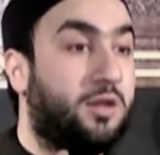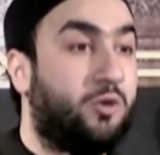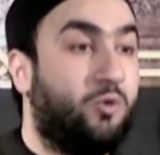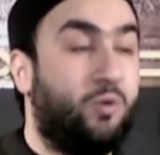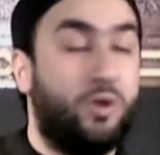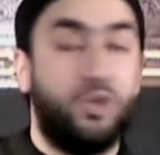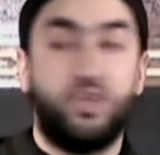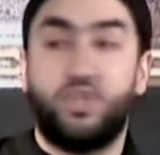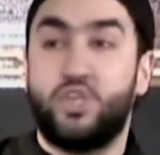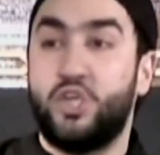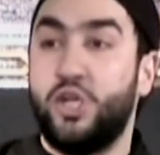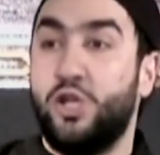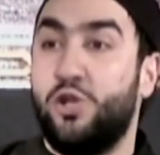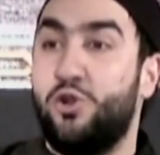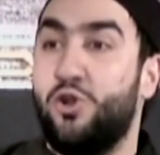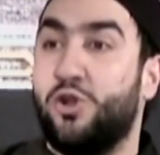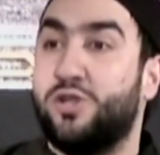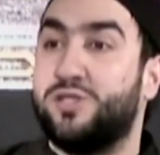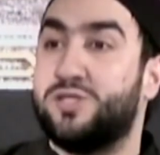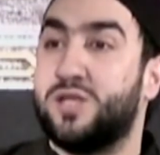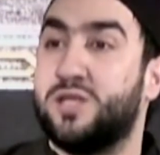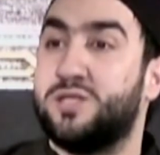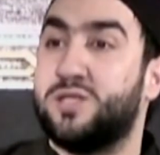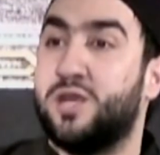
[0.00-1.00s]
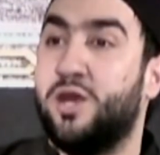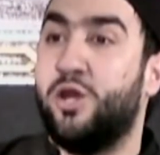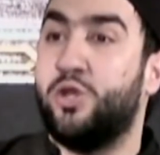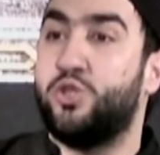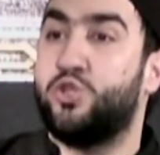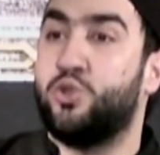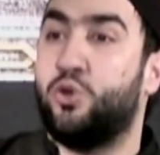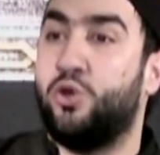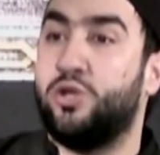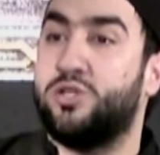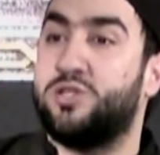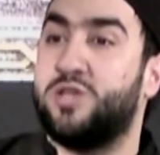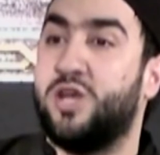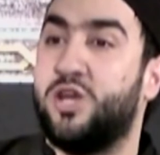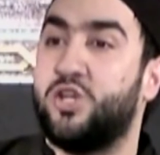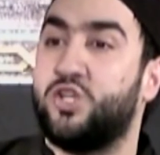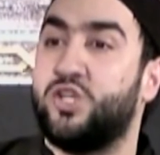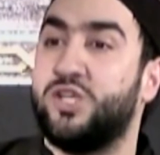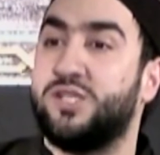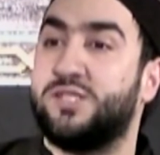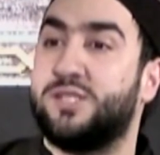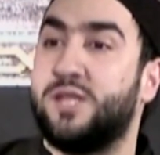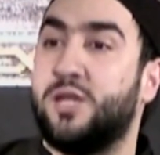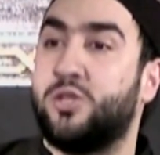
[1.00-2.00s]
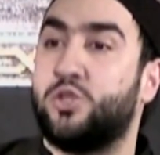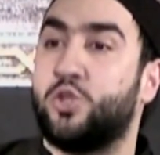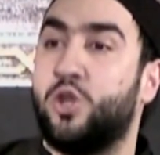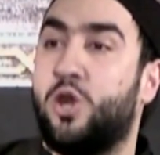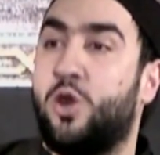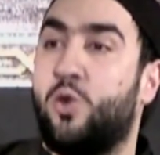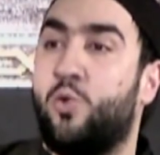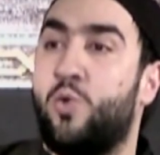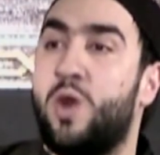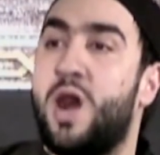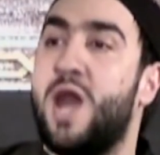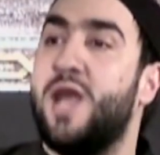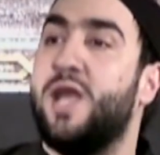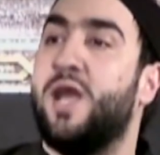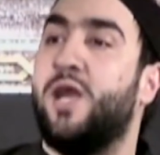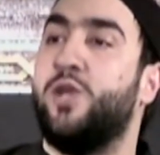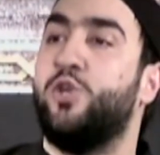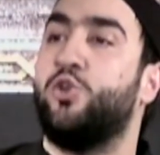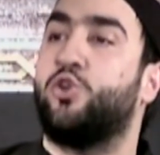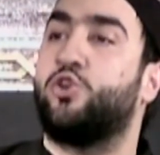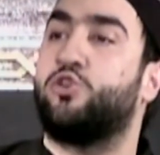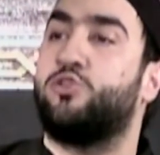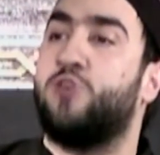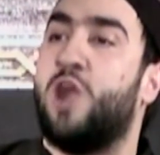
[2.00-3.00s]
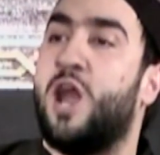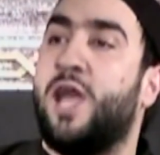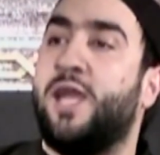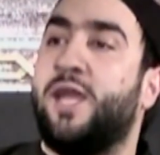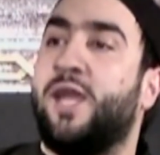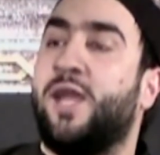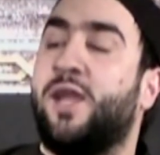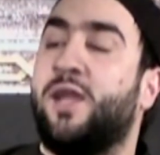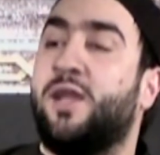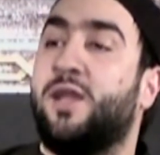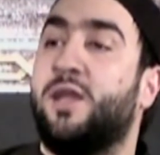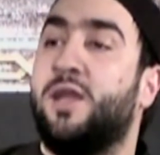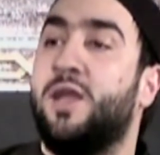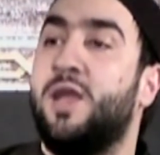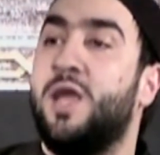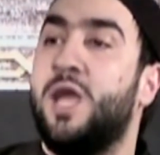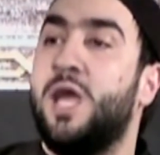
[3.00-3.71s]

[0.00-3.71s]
When she looked at her daughter, she said to her, why are you crying?